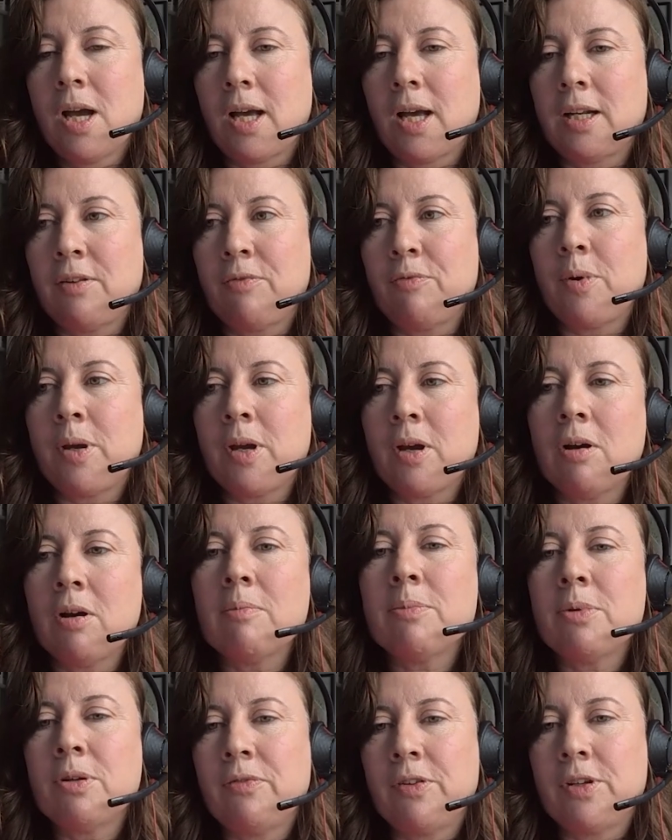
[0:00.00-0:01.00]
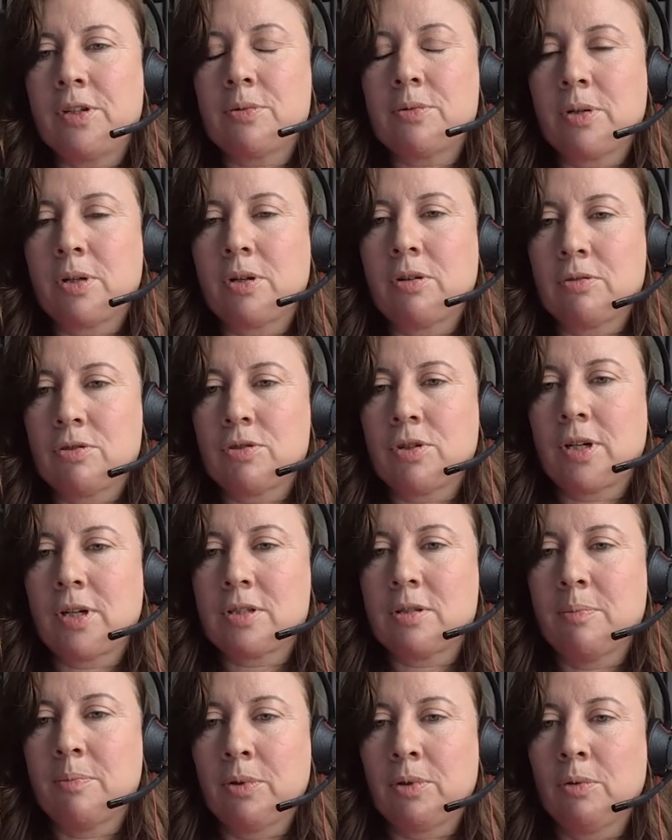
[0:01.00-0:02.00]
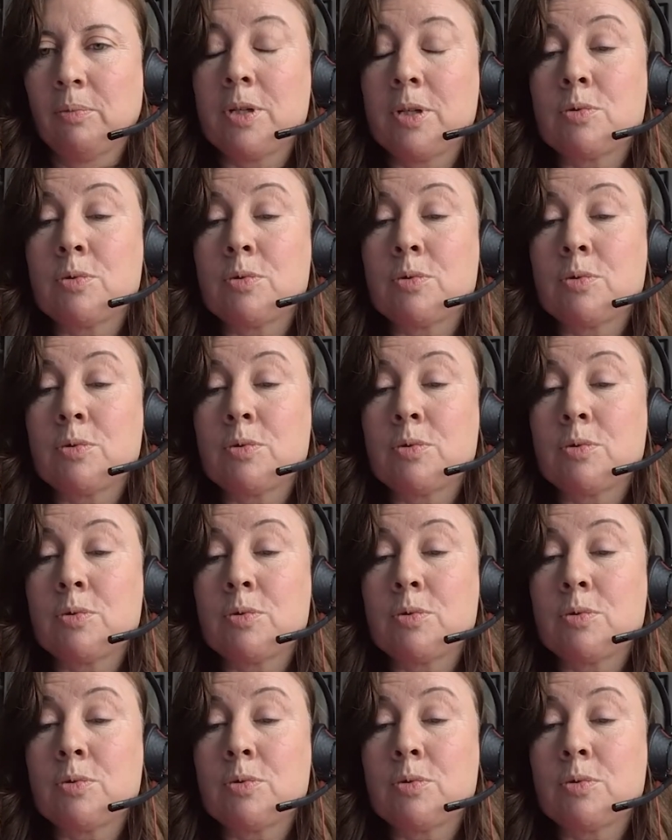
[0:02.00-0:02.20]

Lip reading: And if we are moving to a contractor model,